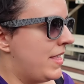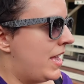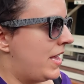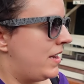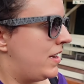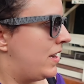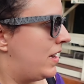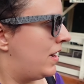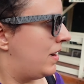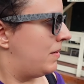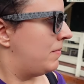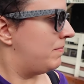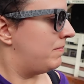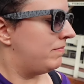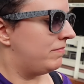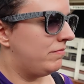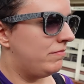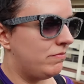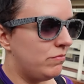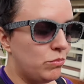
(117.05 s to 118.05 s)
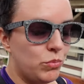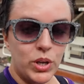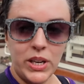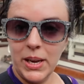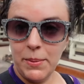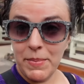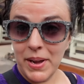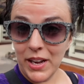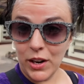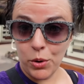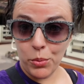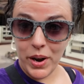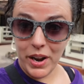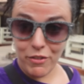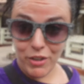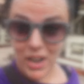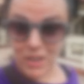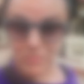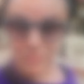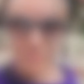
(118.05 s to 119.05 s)
then um, we'll keep making our way
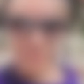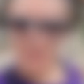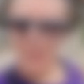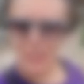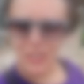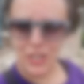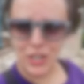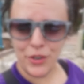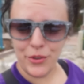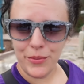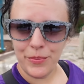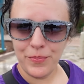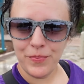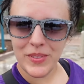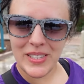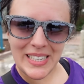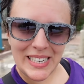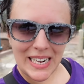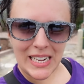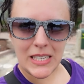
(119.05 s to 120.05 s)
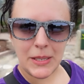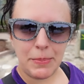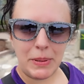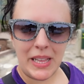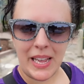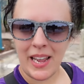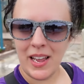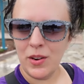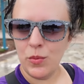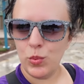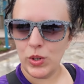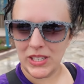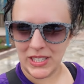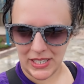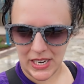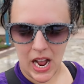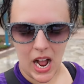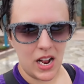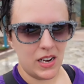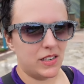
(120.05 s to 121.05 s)
around. You know, today's plan was
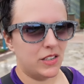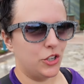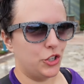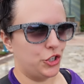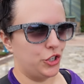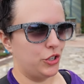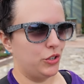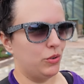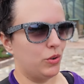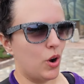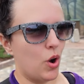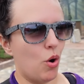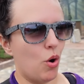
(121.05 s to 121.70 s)
not to do a